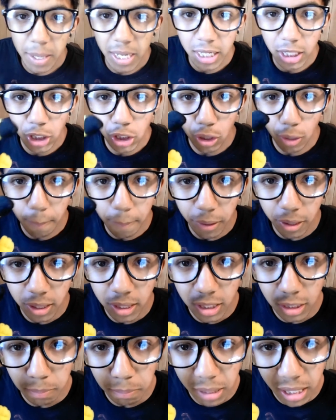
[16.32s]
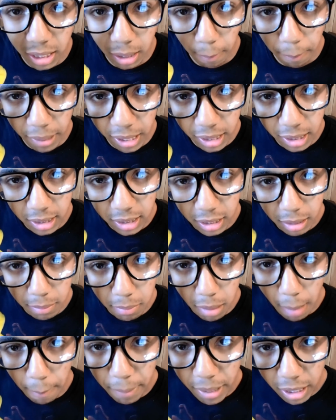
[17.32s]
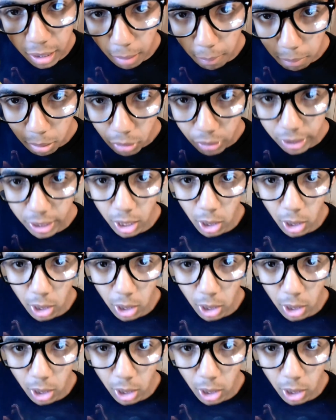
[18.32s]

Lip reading: Pikachu put his Pika penis in my Pika booty